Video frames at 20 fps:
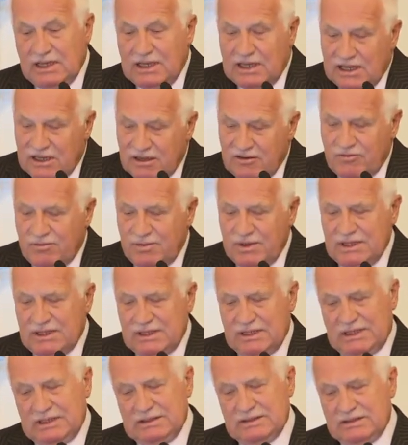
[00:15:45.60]
have
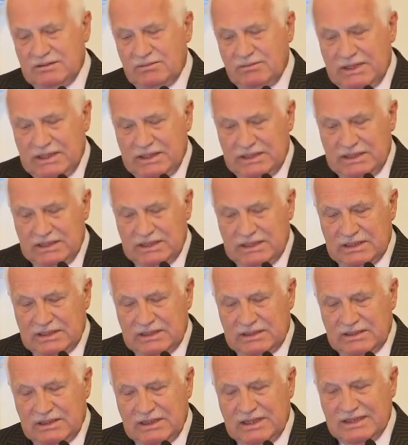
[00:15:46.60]
been
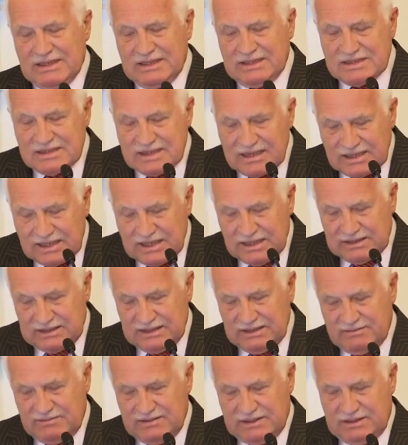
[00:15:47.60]
undermining and
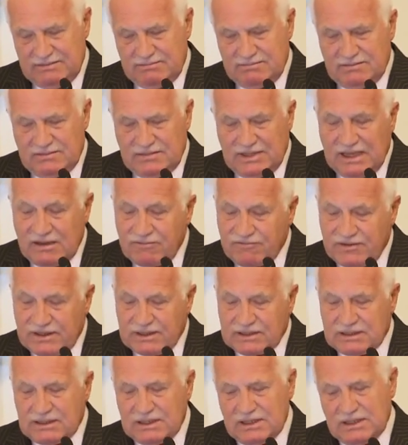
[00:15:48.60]
negatively
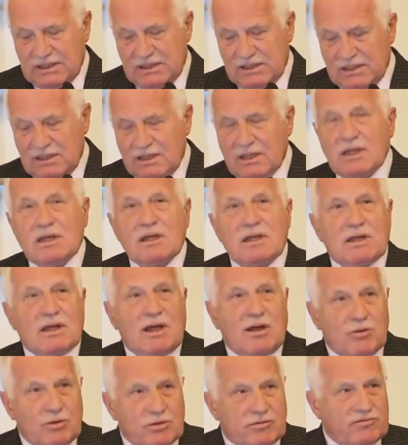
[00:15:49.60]
affecting
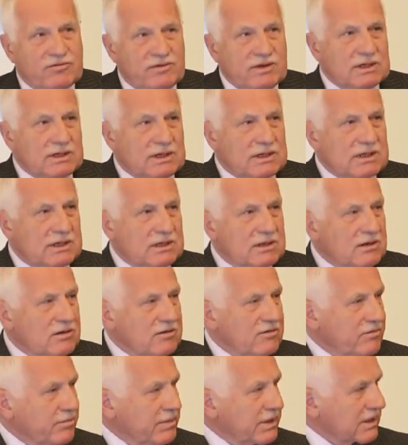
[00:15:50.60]
our feeling
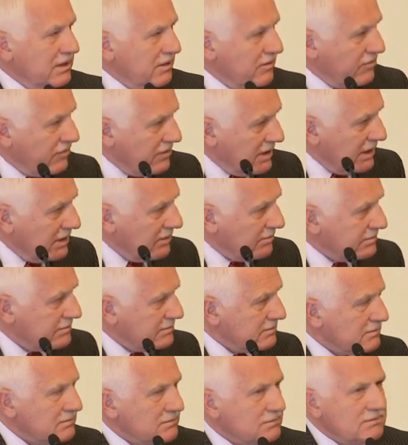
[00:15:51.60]
of being free.
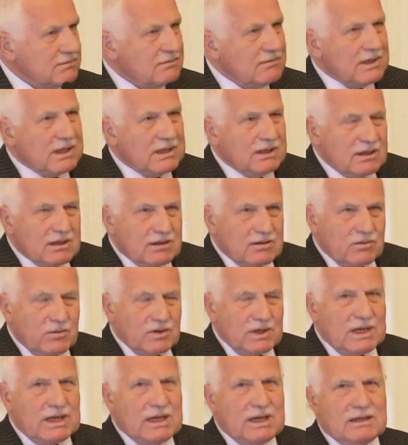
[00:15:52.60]

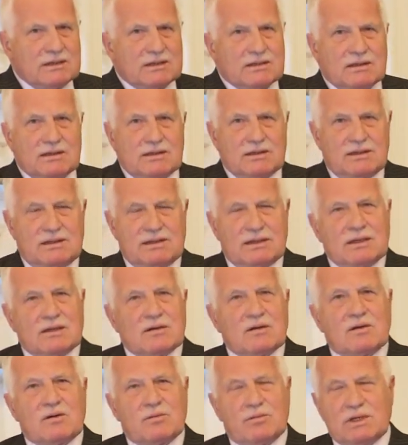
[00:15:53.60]
We are in an
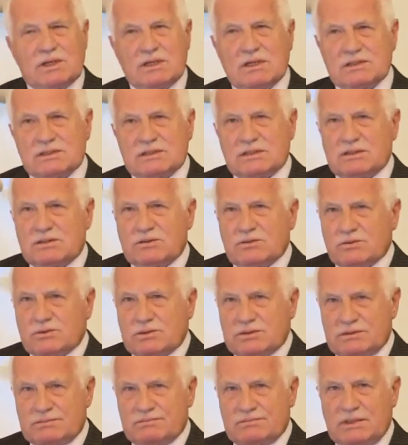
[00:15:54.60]
economic
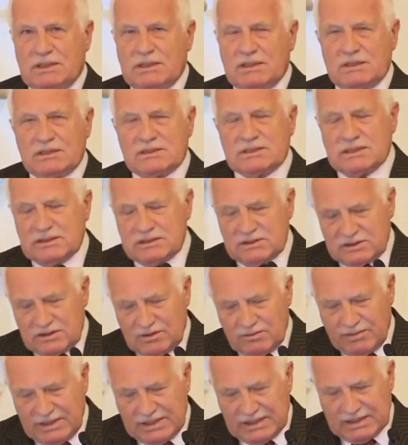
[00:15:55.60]
institution, in the
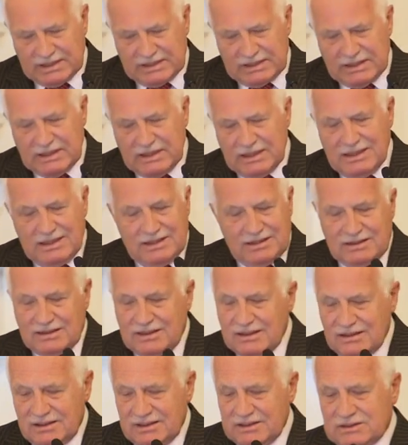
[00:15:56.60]
central bank.
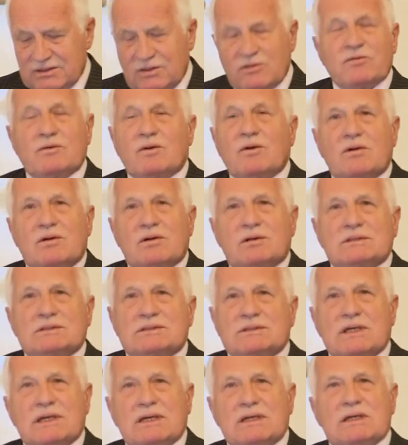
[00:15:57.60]
There is, of
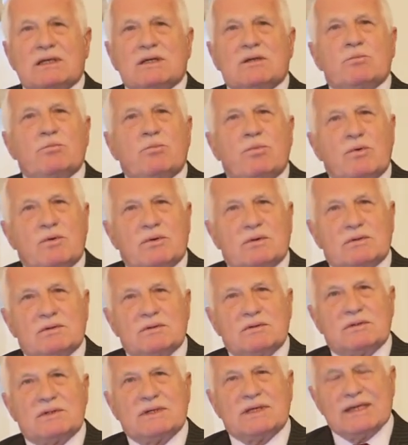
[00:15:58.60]
course, an
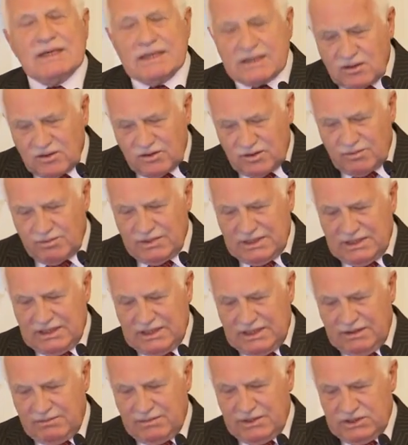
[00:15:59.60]
important economic
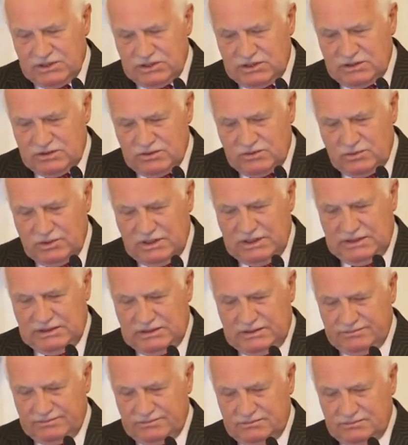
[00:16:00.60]
dimension to it.